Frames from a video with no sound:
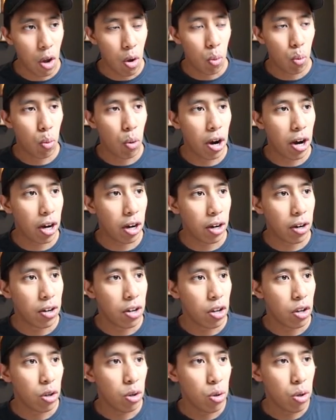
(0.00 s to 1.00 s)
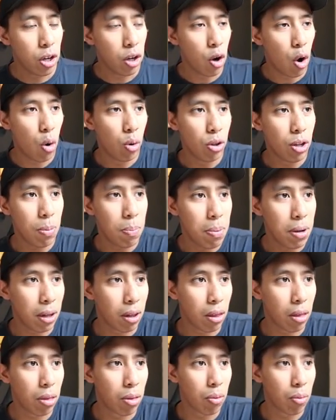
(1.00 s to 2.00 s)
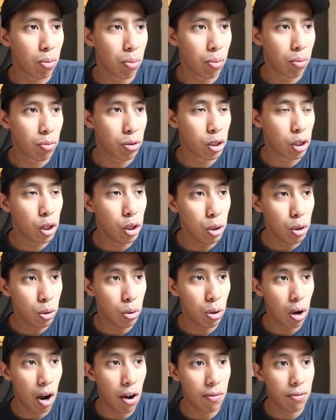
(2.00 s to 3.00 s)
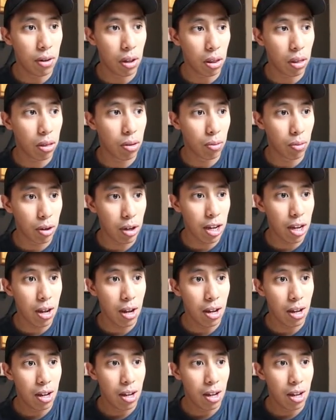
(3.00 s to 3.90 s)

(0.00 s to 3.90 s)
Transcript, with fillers: where you can only pick two of the three